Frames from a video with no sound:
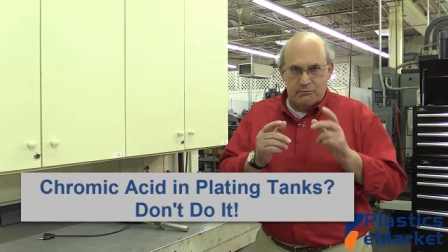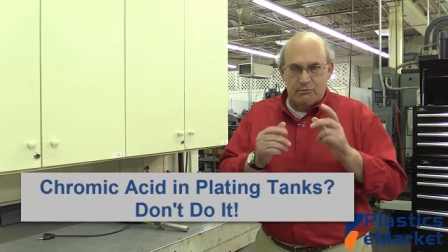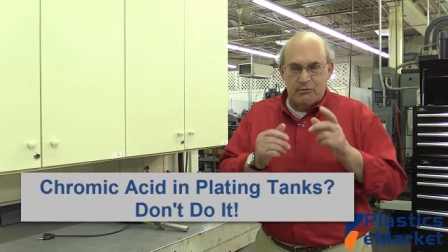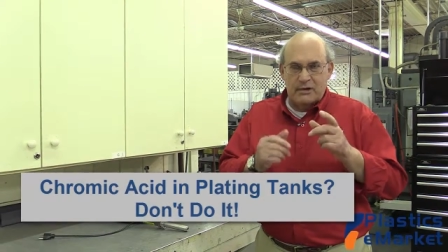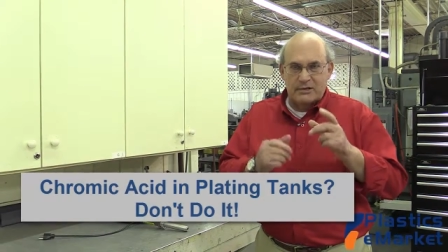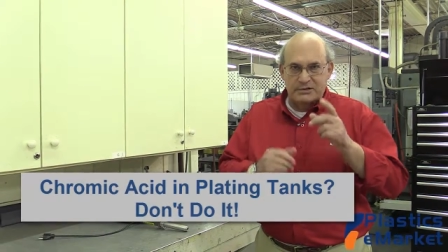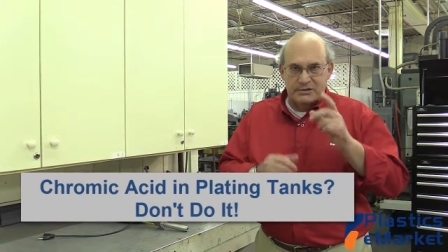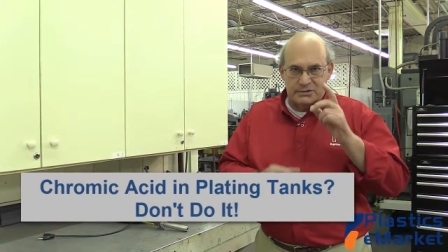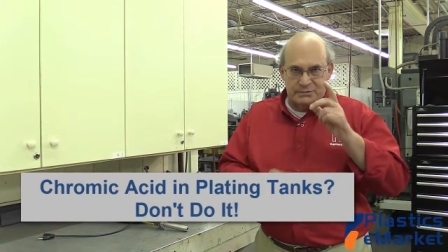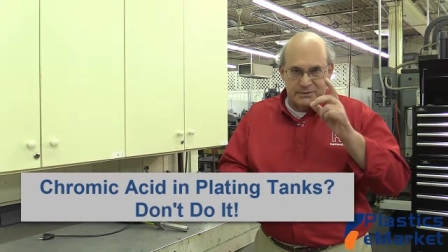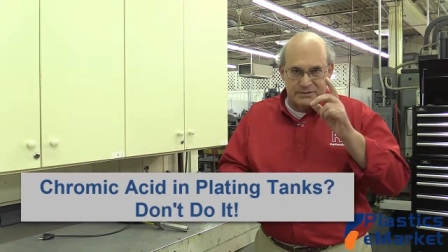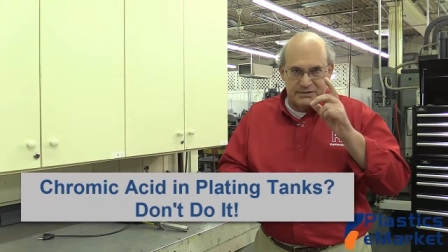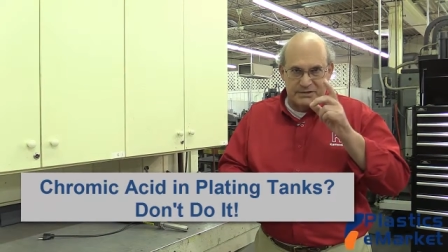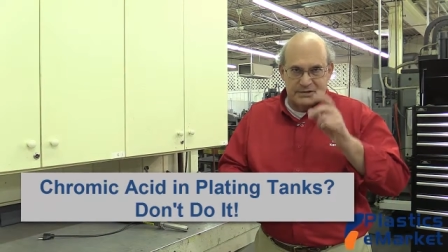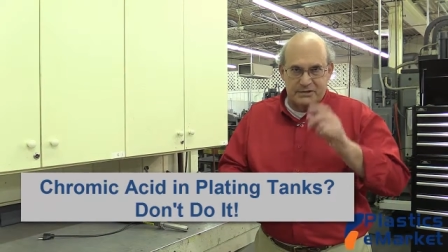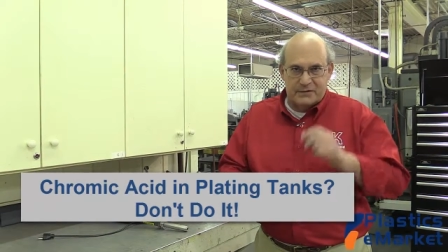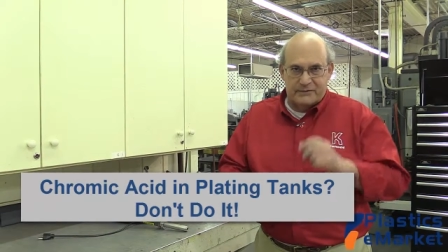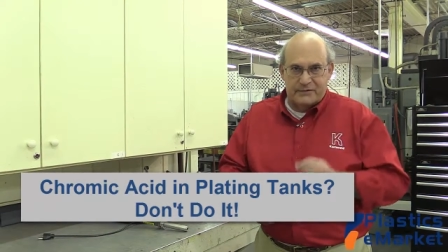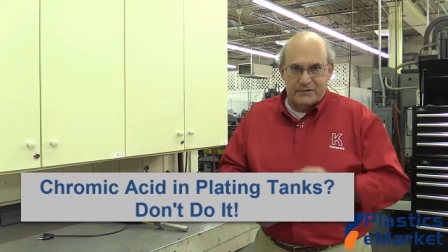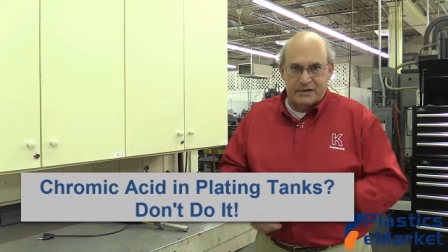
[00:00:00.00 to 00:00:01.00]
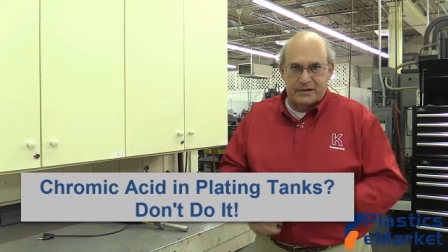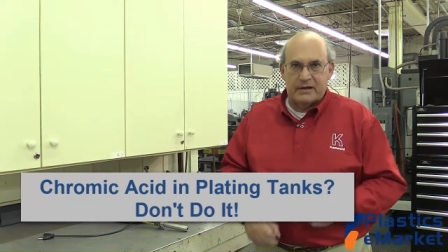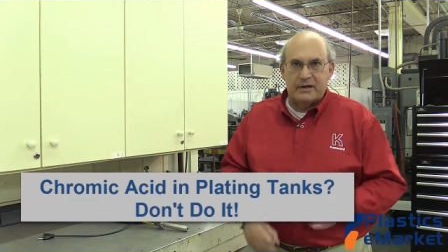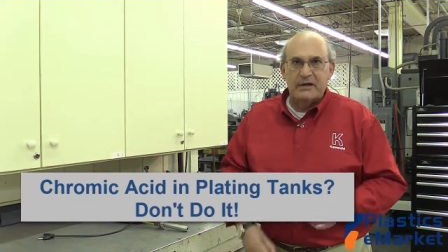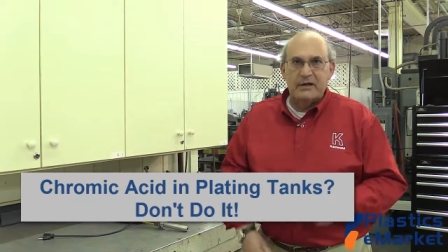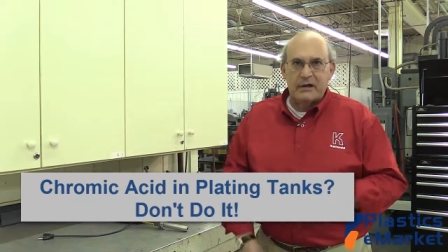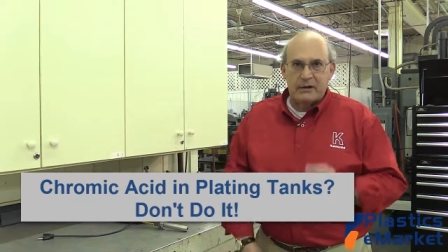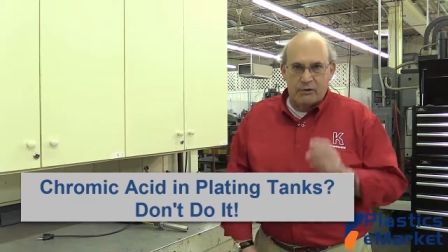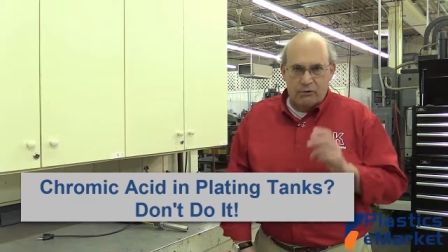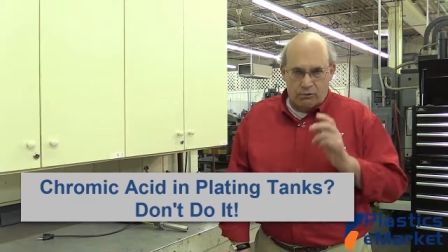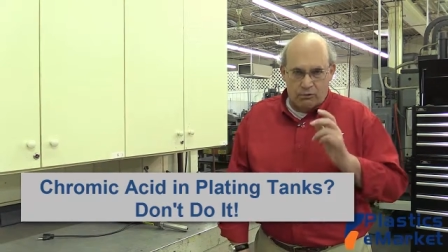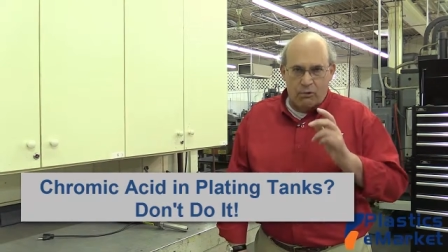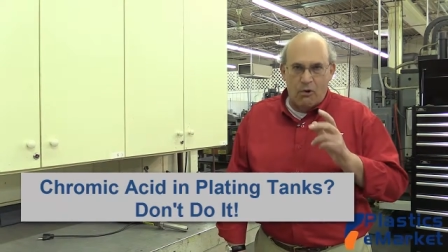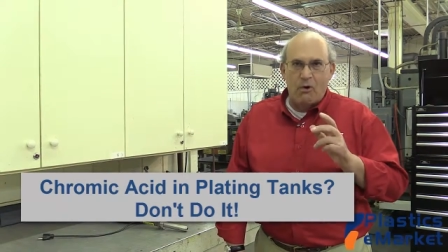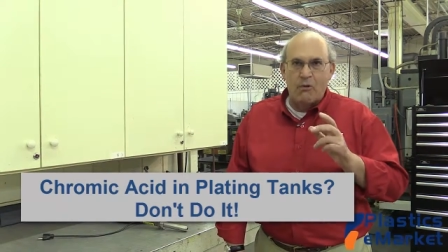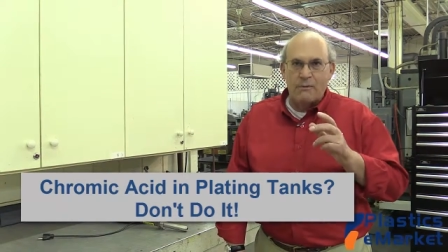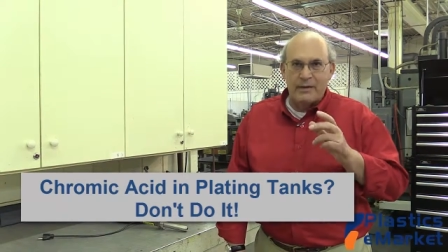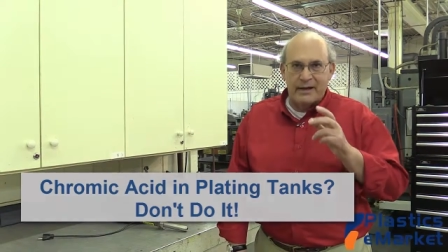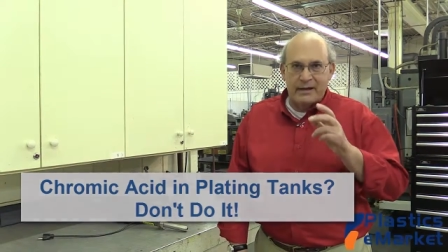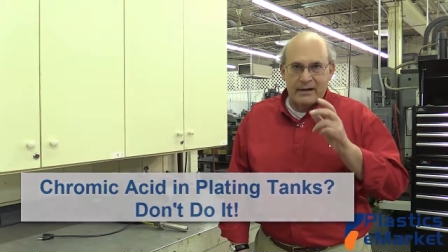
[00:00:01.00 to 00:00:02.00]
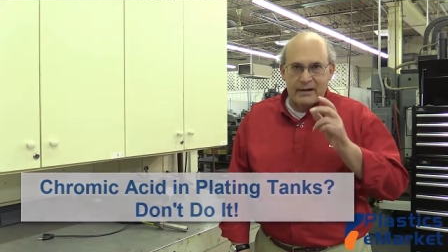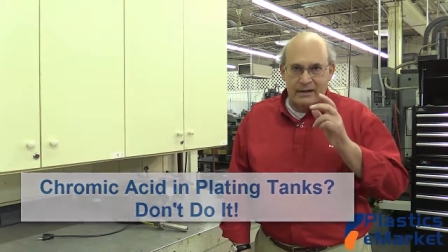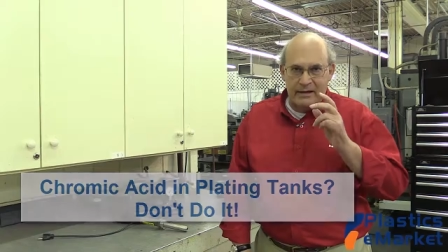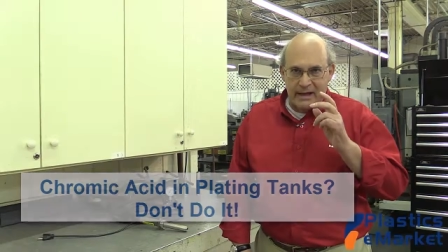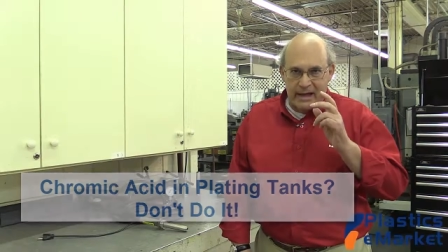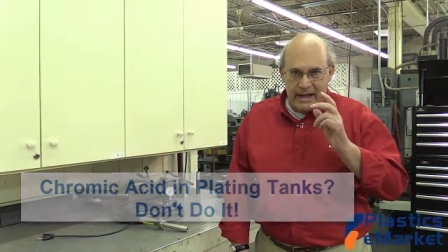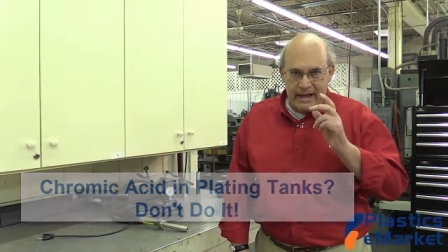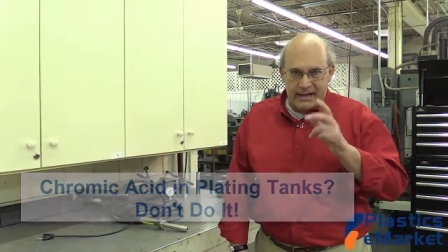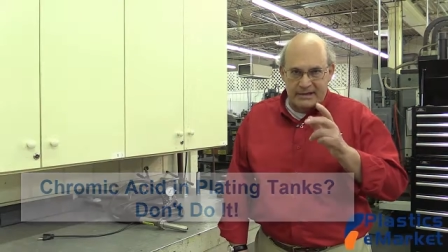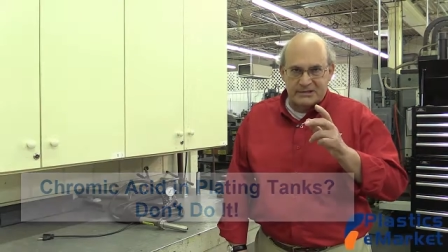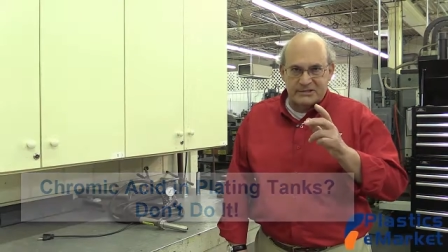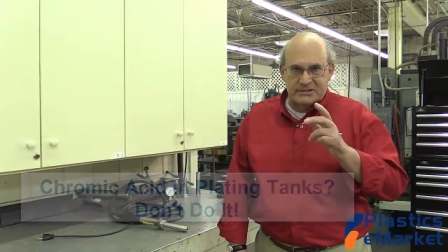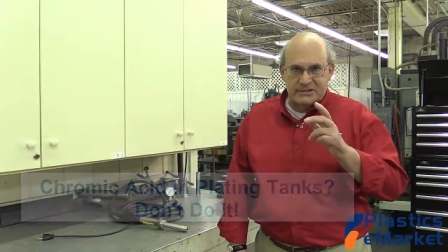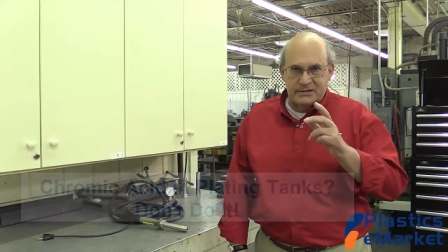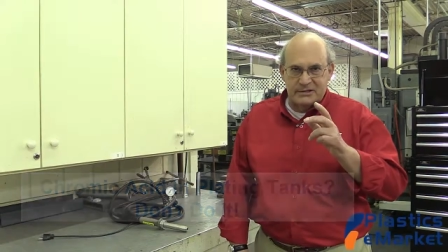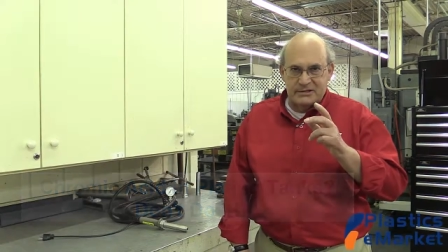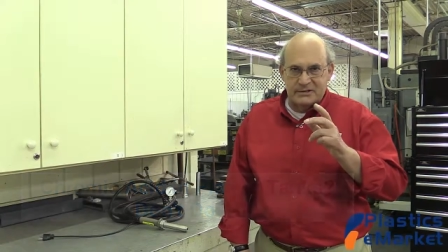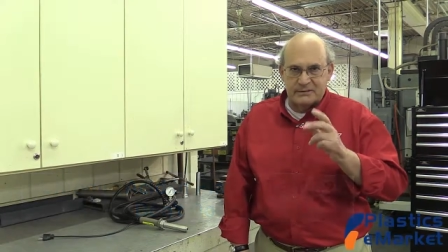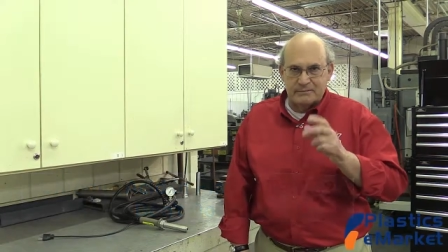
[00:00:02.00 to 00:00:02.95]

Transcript: One specific, chromic acid.